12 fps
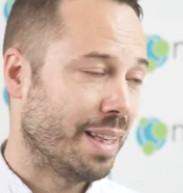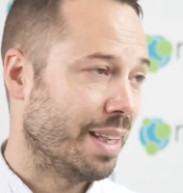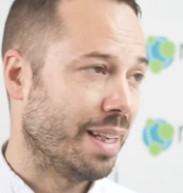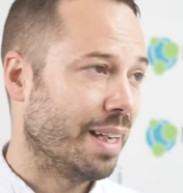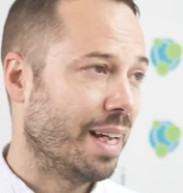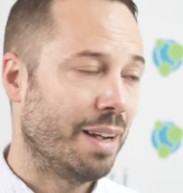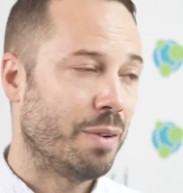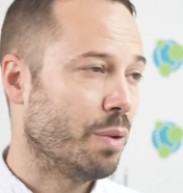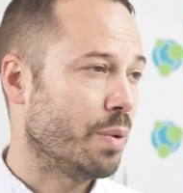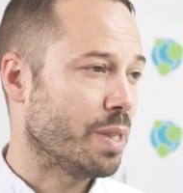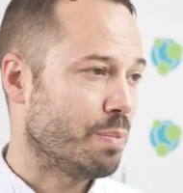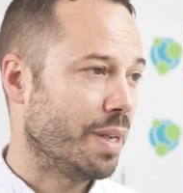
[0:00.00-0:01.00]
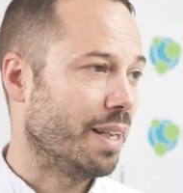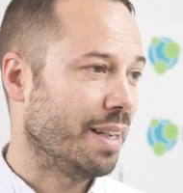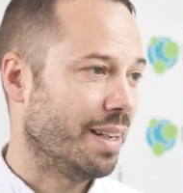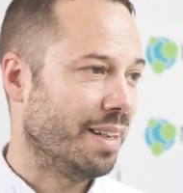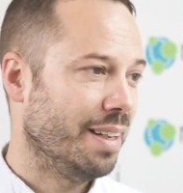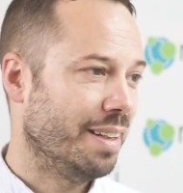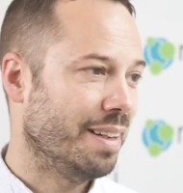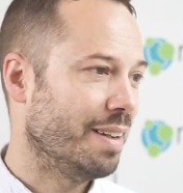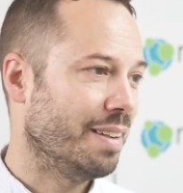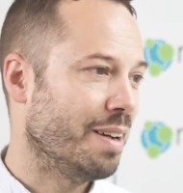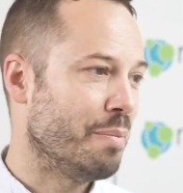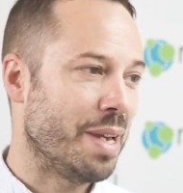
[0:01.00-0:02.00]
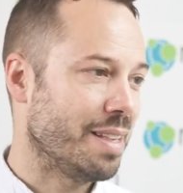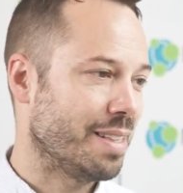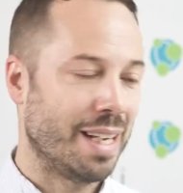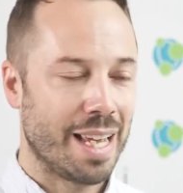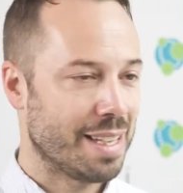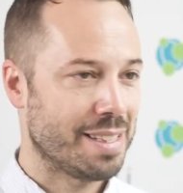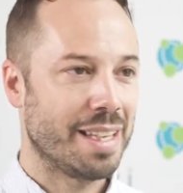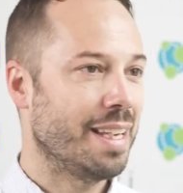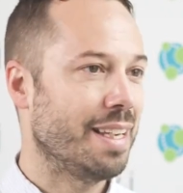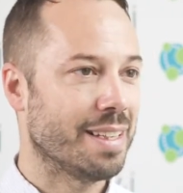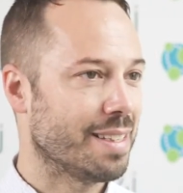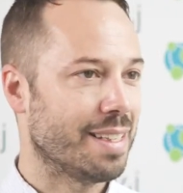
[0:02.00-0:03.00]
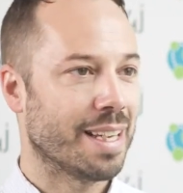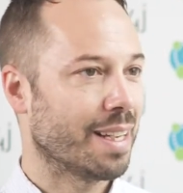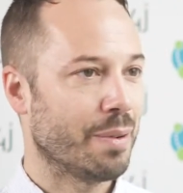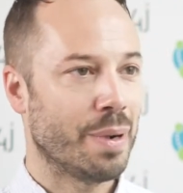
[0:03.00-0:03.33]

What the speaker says: I've always been amazed. The last day, it's like,